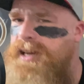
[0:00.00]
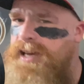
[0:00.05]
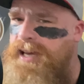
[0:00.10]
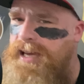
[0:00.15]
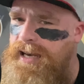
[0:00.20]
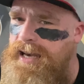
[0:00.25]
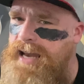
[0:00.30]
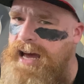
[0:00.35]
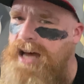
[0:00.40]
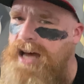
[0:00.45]

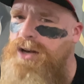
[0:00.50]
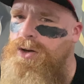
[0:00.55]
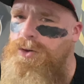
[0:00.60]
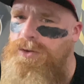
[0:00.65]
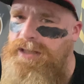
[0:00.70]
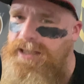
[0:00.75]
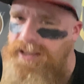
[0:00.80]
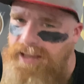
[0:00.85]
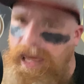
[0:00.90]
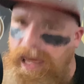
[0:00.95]
And not
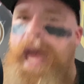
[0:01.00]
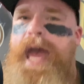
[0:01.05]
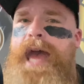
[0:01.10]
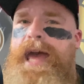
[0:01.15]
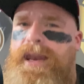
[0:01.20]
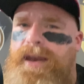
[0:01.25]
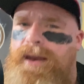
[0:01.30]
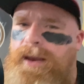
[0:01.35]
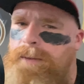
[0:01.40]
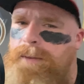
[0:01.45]
only
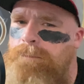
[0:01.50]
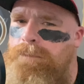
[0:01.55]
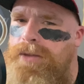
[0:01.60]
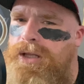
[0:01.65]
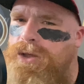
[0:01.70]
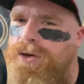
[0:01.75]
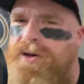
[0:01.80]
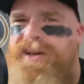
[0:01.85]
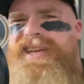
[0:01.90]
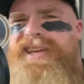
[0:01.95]
that, but a
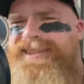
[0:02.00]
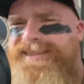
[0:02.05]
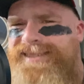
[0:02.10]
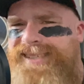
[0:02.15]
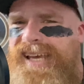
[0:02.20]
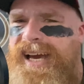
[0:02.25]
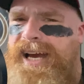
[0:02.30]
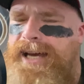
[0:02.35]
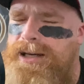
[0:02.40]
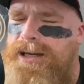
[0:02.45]
little
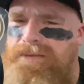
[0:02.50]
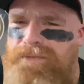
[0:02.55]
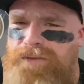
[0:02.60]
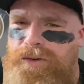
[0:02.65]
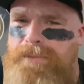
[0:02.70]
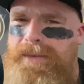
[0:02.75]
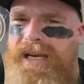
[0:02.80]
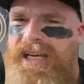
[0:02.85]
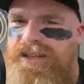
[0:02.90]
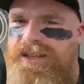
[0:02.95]
inside
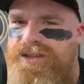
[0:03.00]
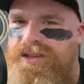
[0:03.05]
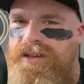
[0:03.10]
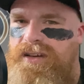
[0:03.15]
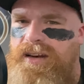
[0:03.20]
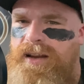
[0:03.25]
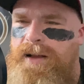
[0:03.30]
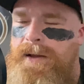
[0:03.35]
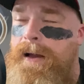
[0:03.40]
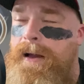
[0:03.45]

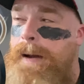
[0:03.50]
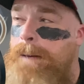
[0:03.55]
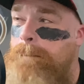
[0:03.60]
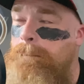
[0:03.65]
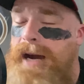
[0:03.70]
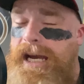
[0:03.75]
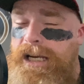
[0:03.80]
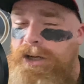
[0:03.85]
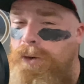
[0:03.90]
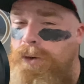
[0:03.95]
information.
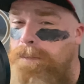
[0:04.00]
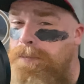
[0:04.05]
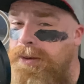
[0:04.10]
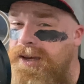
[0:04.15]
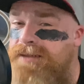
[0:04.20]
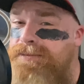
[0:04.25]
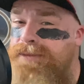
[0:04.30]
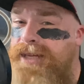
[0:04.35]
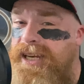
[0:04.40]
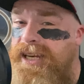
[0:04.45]
Michael
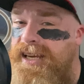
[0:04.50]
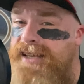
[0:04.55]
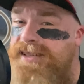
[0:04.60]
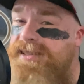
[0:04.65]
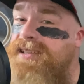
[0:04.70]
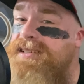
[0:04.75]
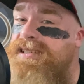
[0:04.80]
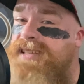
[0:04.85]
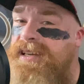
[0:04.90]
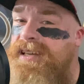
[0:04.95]
Pittman is
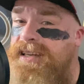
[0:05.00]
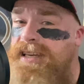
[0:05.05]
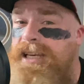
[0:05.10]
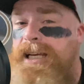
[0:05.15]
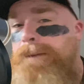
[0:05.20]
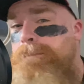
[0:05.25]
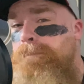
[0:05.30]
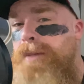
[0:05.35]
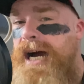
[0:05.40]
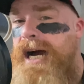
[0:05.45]

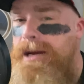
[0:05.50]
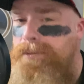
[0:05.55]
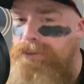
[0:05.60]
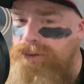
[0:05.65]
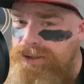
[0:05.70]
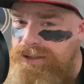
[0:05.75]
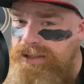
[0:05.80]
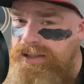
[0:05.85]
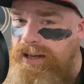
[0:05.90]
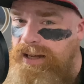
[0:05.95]
attending Bible
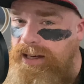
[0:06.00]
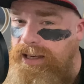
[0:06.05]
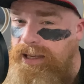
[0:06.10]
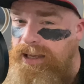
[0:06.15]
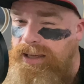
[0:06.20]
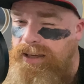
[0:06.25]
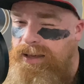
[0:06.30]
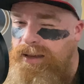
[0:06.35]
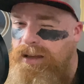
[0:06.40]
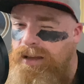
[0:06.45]

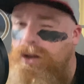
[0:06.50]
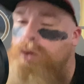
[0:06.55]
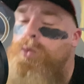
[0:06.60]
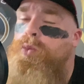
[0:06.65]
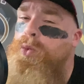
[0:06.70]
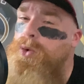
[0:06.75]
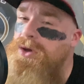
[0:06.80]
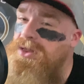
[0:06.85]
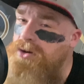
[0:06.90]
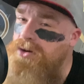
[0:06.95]
study
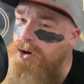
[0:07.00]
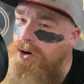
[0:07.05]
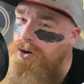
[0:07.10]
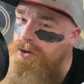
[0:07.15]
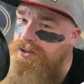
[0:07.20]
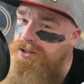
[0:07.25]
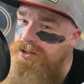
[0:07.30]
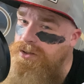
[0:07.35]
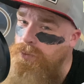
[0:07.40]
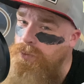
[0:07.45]
with
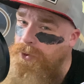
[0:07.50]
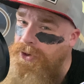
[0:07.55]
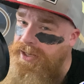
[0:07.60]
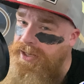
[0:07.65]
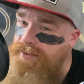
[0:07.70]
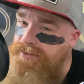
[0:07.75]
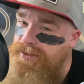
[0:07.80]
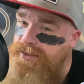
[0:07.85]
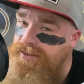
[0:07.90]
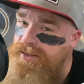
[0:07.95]
Carson
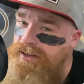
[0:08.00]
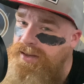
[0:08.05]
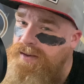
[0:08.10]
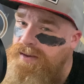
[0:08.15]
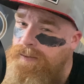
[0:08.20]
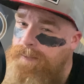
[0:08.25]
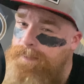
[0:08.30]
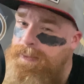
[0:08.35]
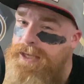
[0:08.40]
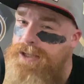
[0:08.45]
Wentz.
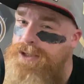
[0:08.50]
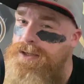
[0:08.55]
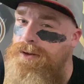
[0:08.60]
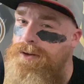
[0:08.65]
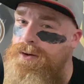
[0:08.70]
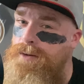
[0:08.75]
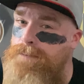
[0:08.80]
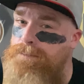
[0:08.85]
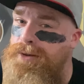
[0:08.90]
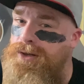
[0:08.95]
So
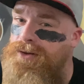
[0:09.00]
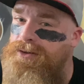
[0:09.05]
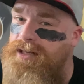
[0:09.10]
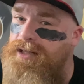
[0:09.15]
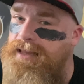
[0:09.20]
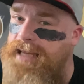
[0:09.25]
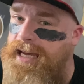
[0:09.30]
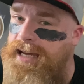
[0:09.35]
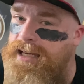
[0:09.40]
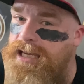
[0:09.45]
they're
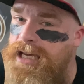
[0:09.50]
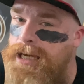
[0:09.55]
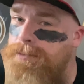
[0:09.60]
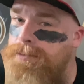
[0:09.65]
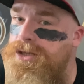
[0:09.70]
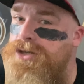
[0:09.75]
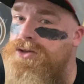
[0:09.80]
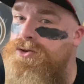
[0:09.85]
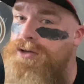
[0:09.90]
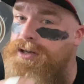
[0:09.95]
building that
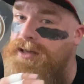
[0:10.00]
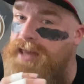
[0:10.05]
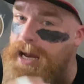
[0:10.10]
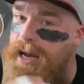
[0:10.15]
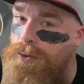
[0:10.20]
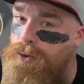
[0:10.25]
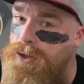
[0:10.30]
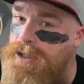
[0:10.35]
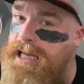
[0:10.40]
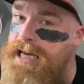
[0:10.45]
chemistry,
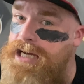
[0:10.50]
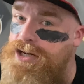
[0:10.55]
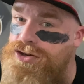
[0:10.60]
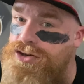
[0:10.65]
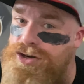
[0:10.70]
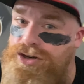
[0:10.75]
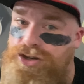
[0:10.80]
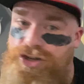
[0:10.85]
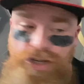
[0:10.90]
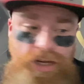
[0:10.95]
that
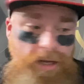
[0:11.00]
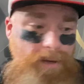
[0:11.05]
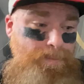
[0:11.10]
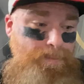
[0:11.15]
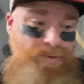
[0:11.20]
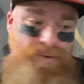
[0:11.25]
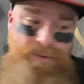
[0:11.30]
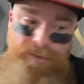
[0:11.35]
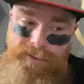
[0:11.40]
relationship.